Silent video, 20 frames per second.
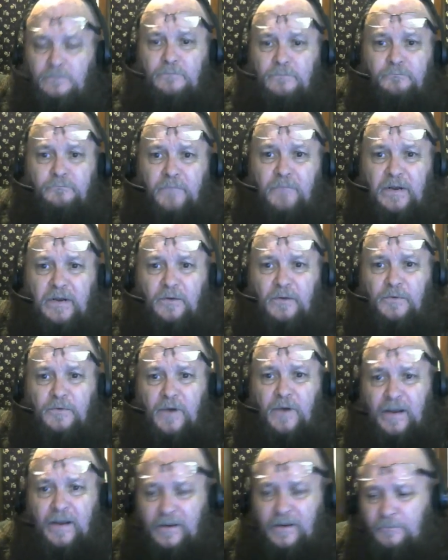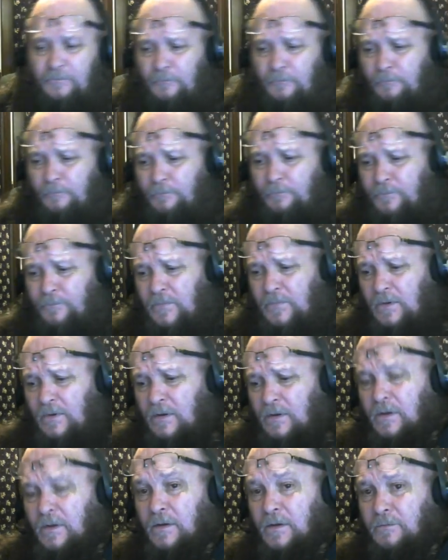me no dragon.
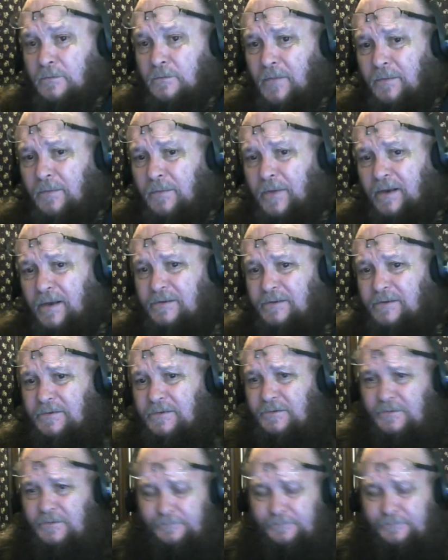Me Pegasus.